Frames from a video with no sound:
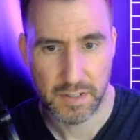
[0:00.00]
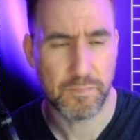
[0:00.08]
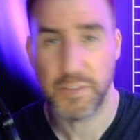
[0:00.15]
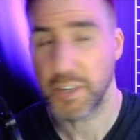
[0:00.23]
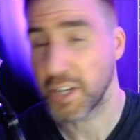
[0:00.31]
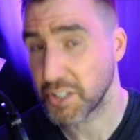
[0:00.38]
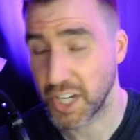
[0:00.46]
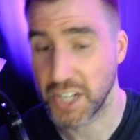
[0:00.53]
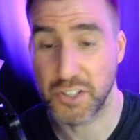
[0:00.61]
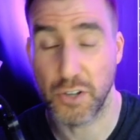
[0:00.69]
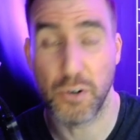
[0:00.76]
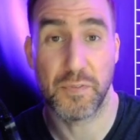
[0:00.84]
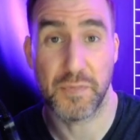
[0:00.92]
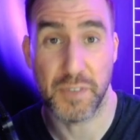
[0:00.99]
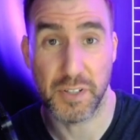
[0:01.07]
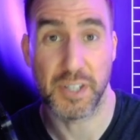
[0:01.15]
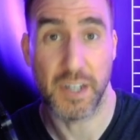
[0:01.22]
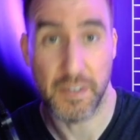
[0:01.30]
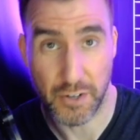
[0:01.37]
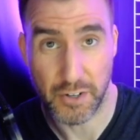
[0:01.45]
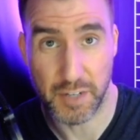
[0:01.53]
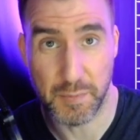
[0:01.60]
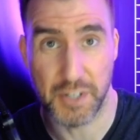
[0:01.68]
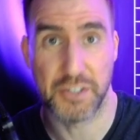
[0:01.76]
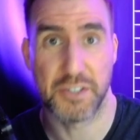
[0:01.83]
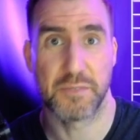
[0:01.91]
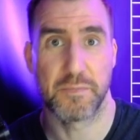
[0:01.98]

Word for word: You can change the whole feeling of your image.